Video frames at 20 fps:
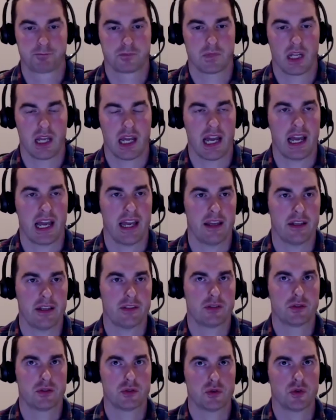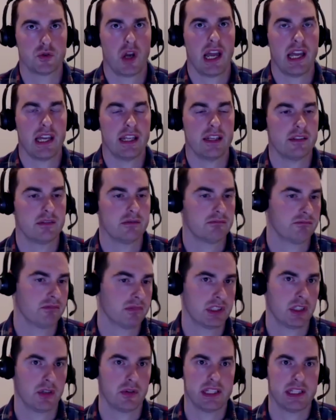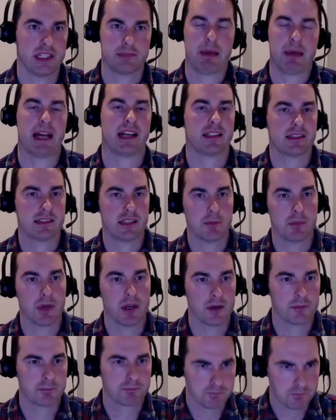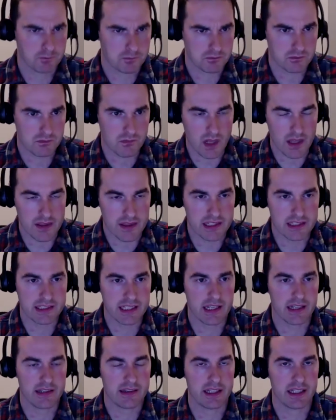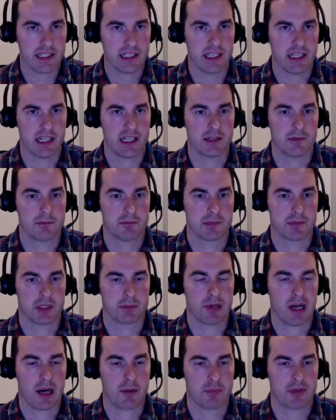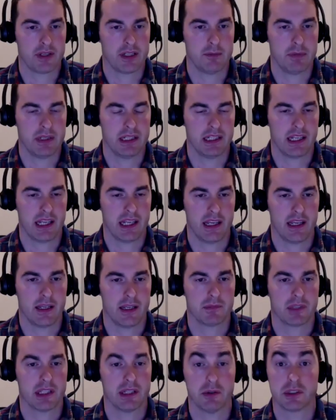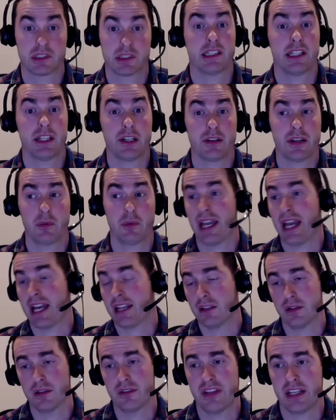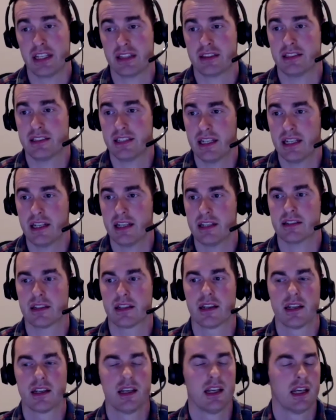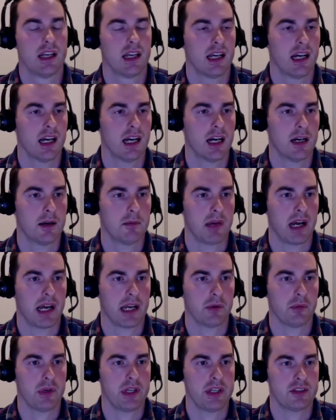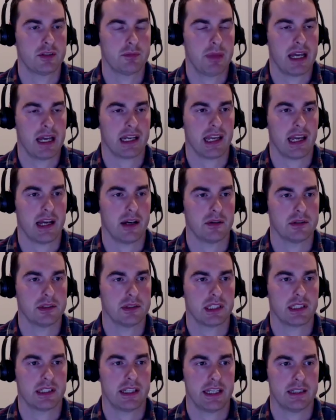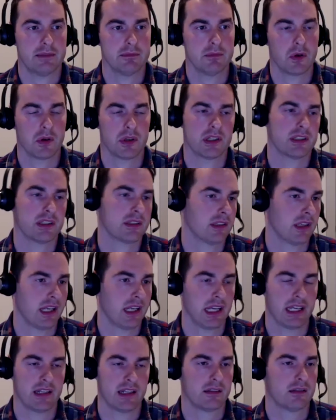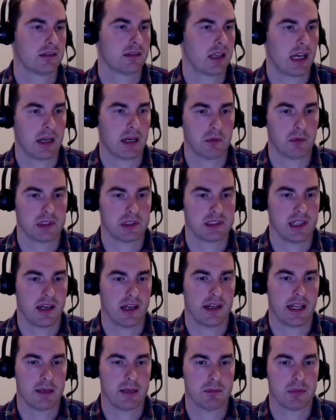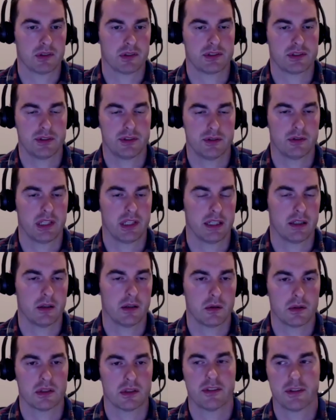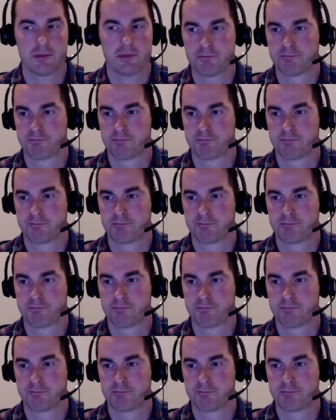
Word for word: I tried. So this past summer, the ten, the uh, the property became. It was clear that we had to evict the tenant. Um, I reached back out to Clayton Morris, and I was not able to get a hold of him.